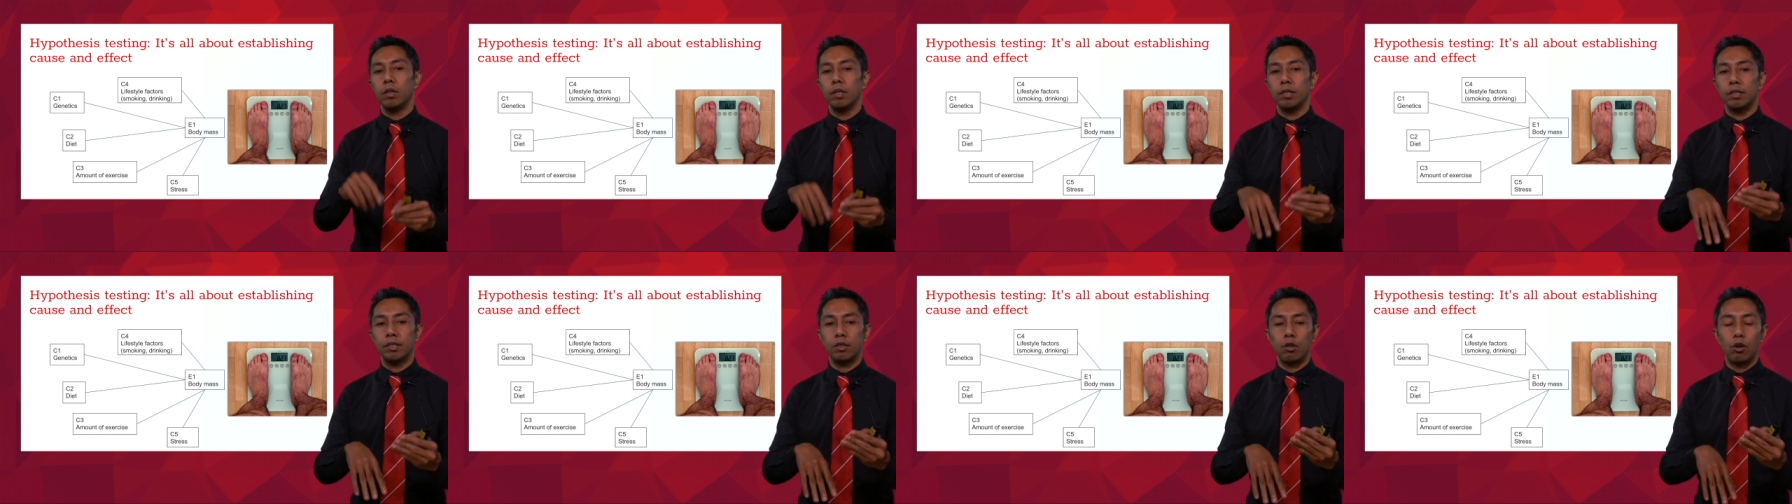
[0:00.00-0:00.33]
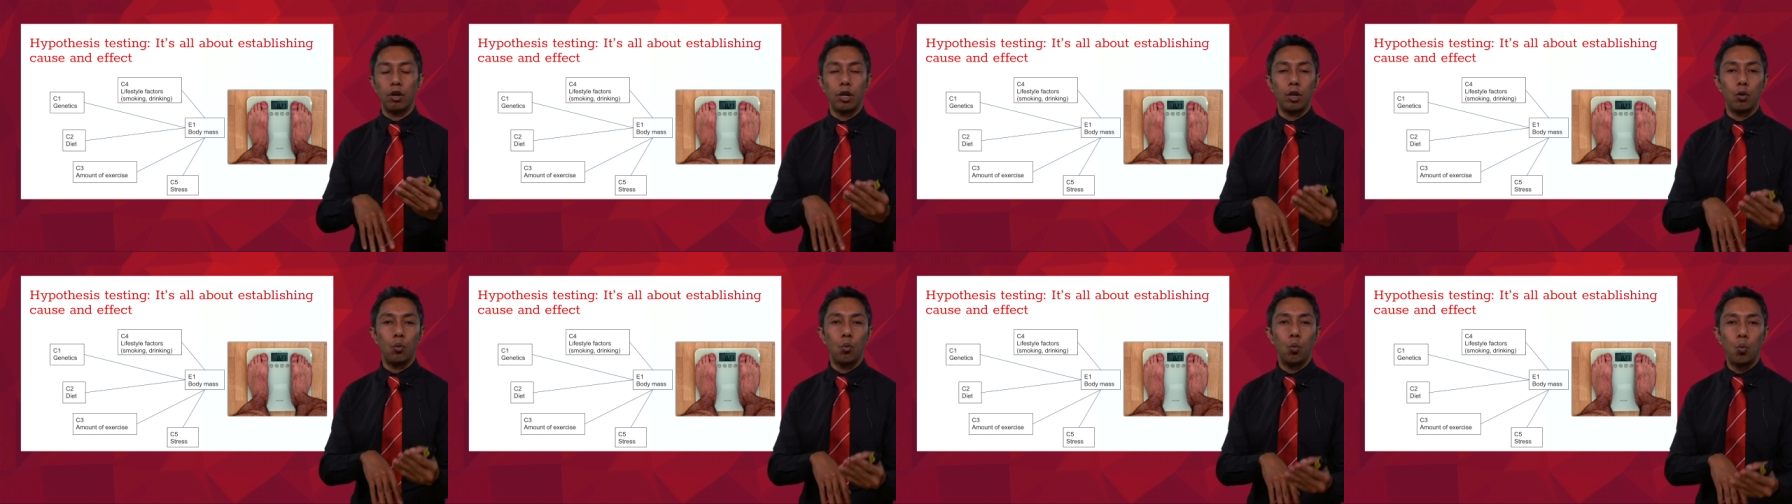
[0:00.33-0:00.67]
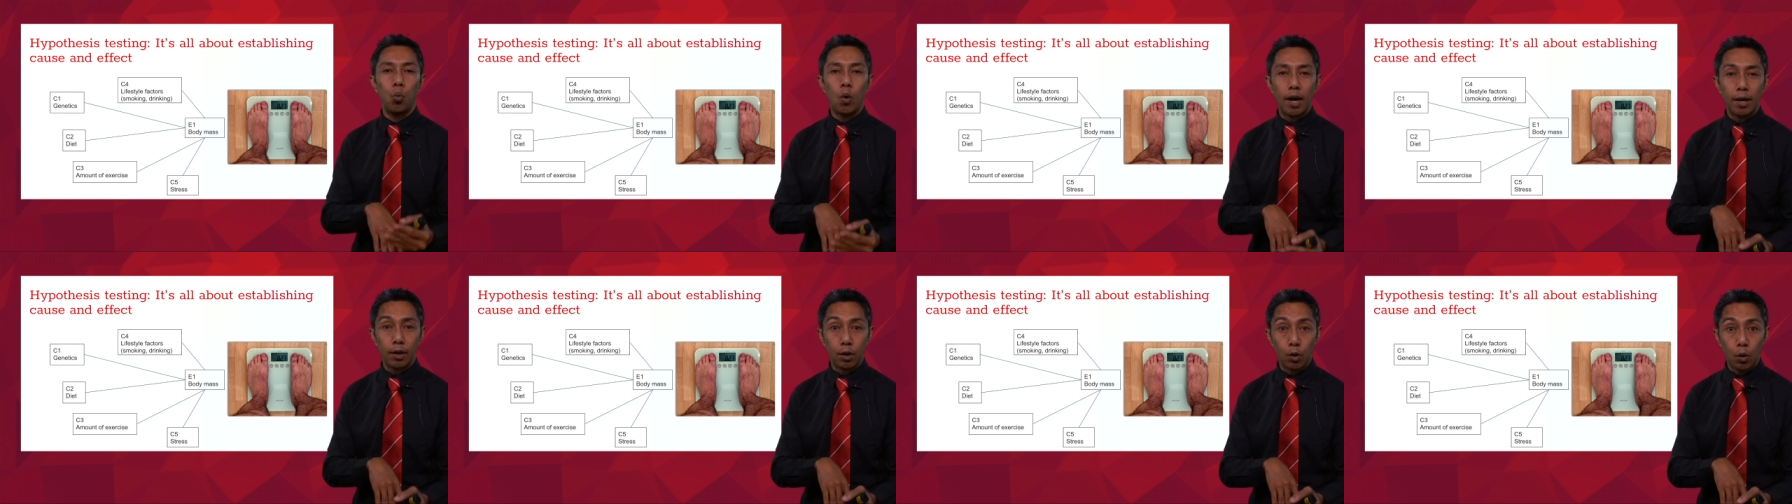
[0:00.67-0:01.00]
sorry,
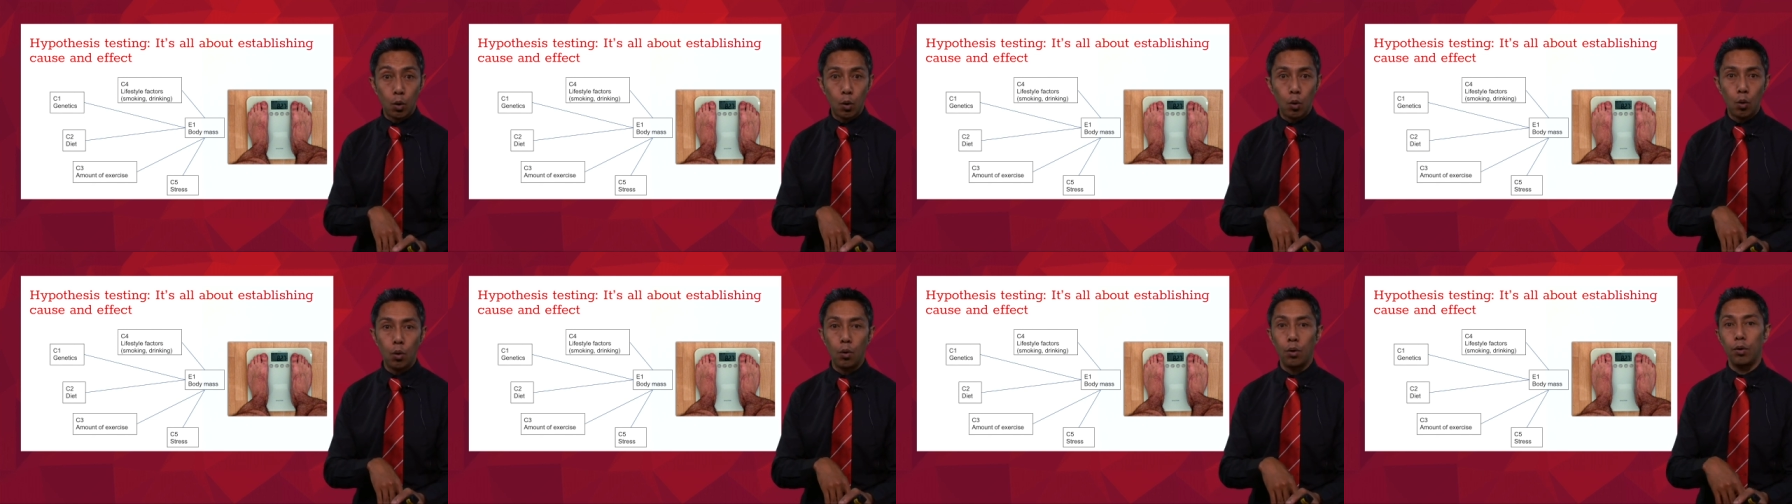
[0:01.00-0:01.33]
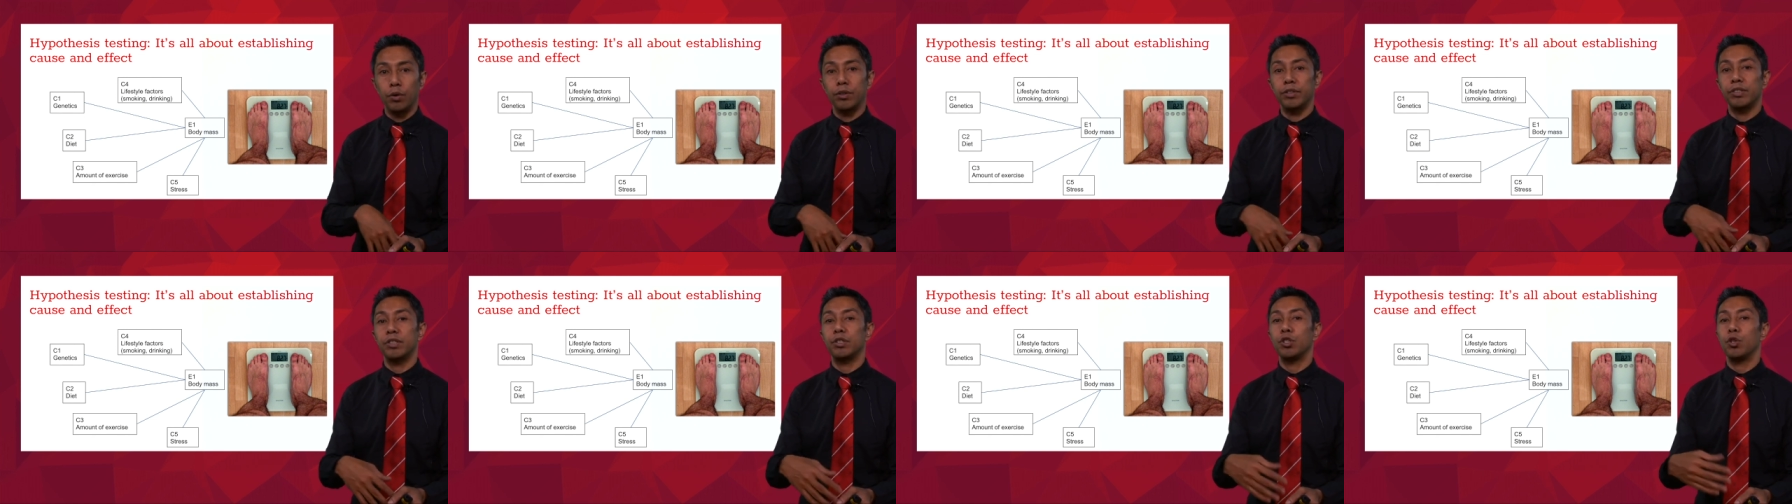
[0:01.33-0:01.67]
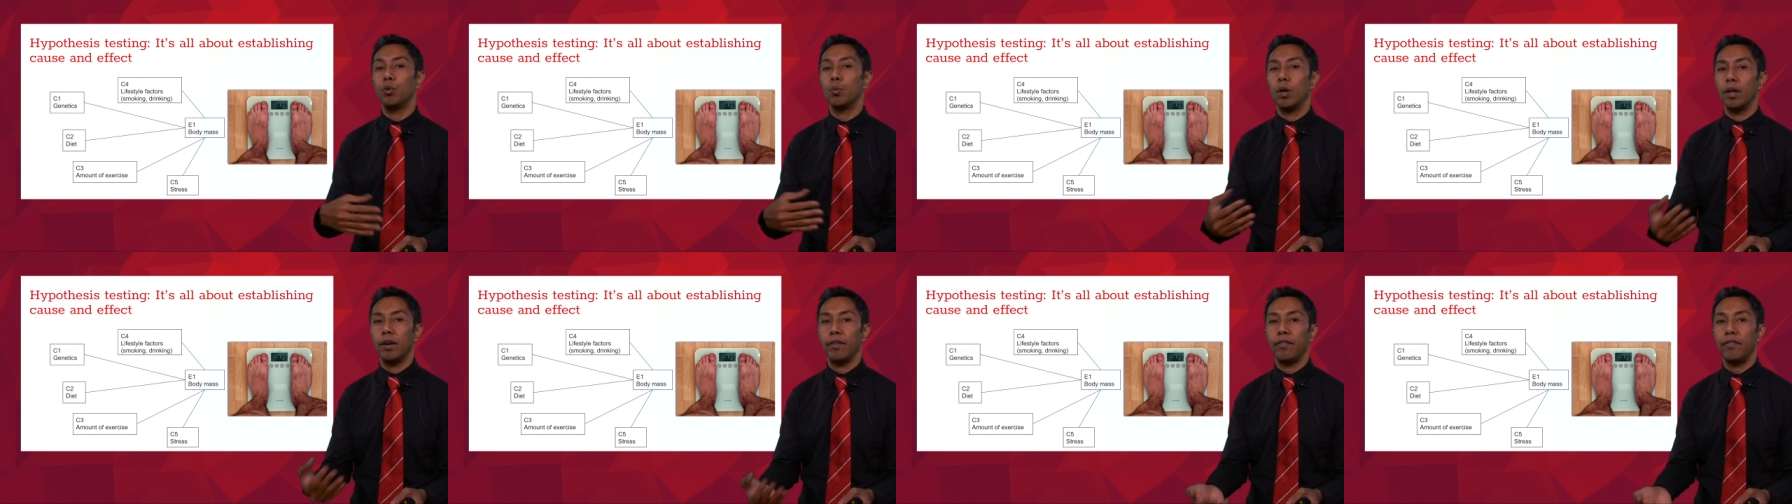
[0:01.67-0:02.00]
one cause to
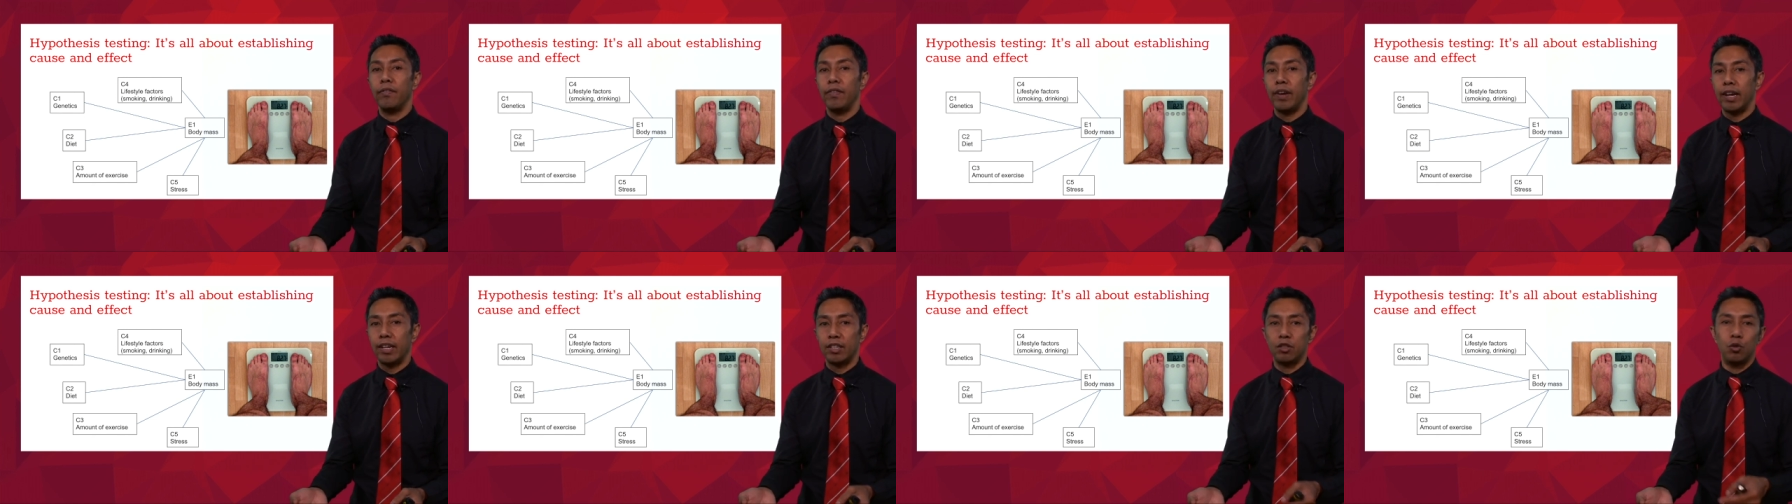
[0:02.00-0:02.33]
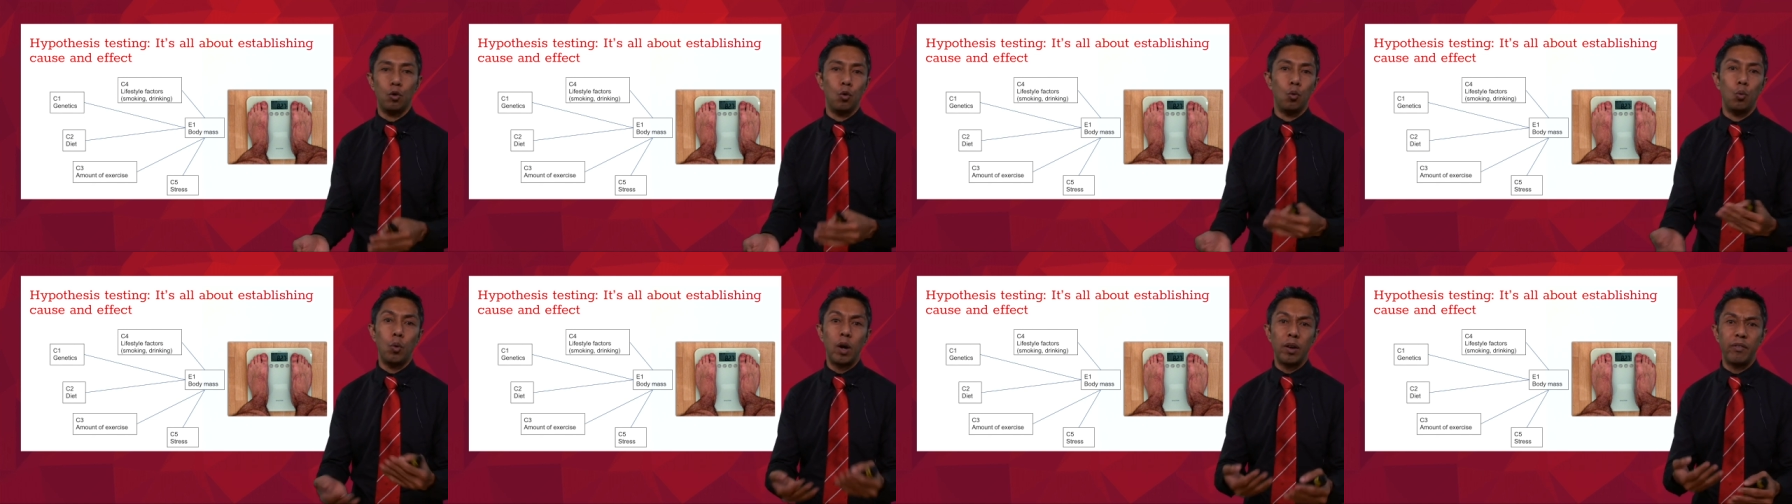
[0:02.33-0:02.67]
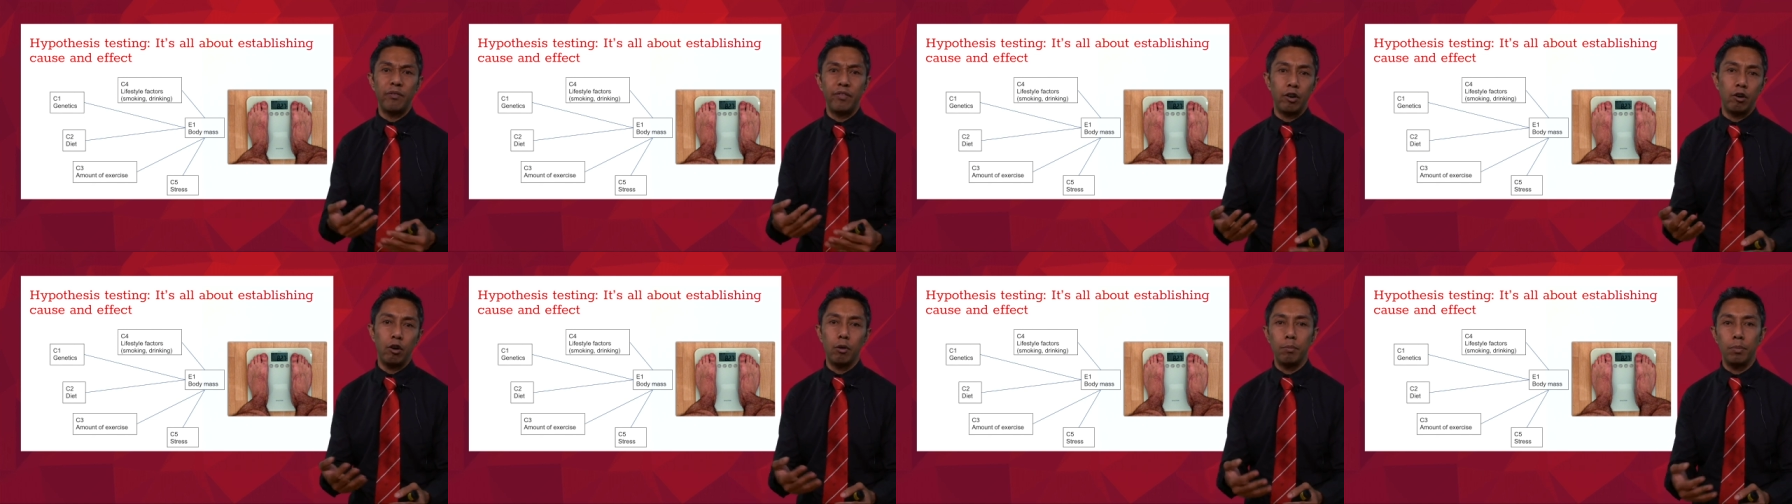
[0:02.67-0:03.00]
one effect or one
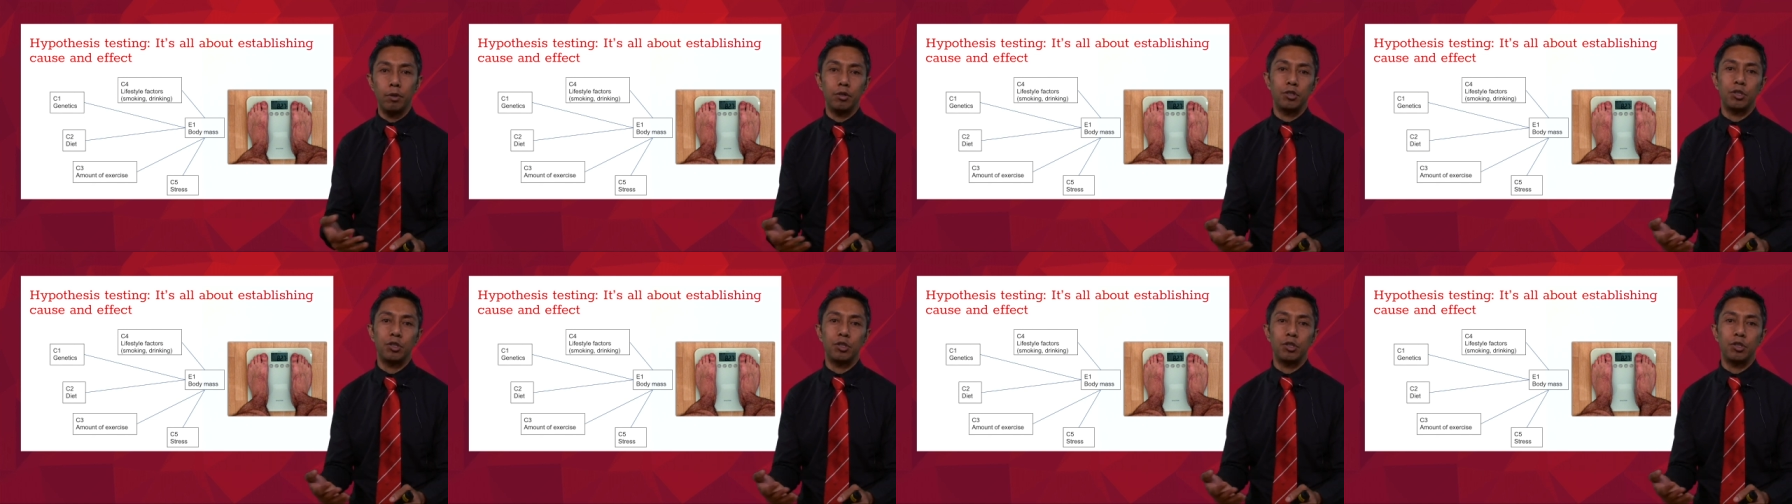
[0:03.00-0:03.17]
variable